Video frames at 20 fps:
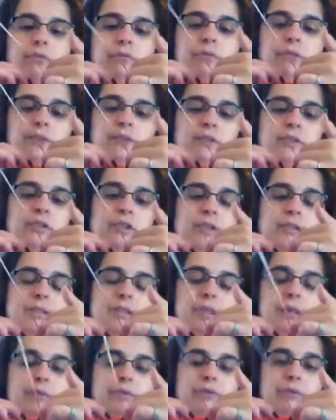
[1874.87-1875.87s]
this, just
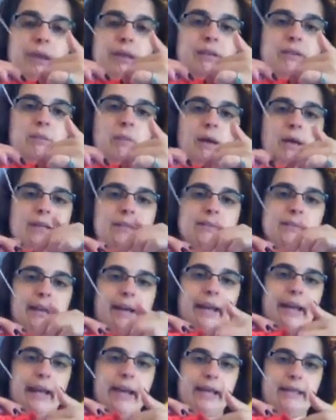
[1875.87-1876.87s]
the ringed ones
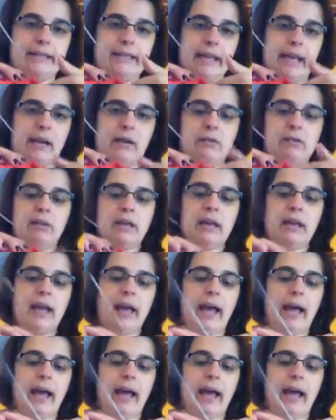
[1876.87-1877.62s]
that hang down.